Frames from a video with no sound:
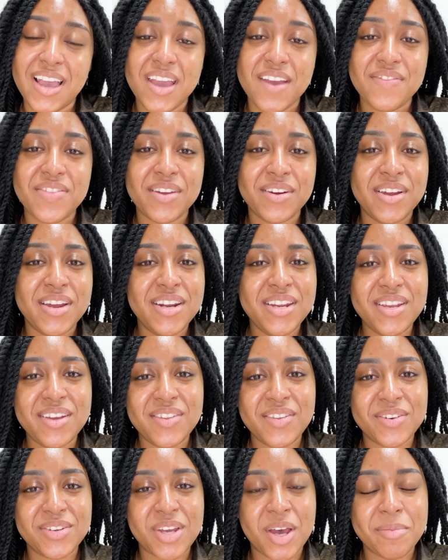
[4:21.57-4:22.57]
If there are any
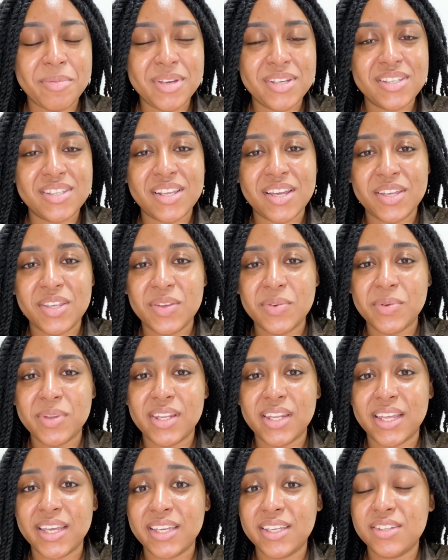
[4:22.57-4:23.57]
other topics that you would
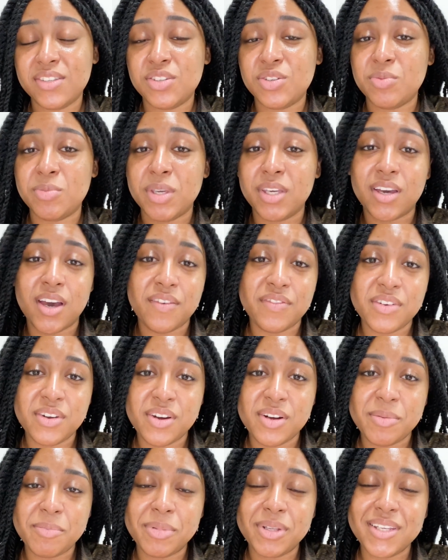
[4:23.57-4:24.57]
like to be
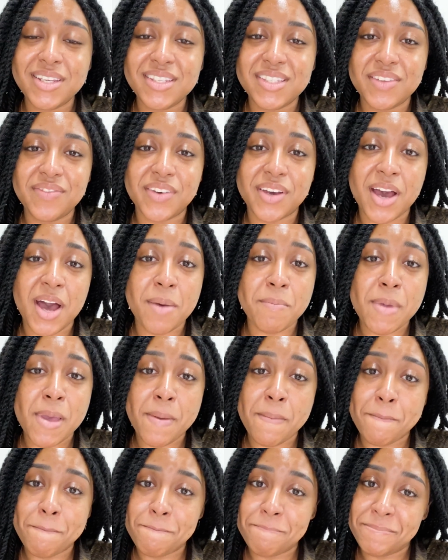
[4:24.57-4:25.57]
covered, please leave a
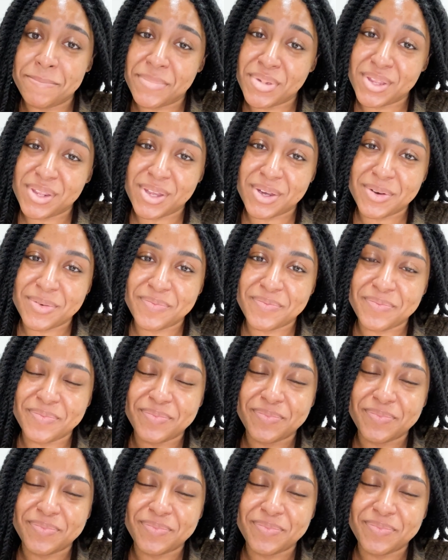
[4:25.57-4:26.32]
comment below.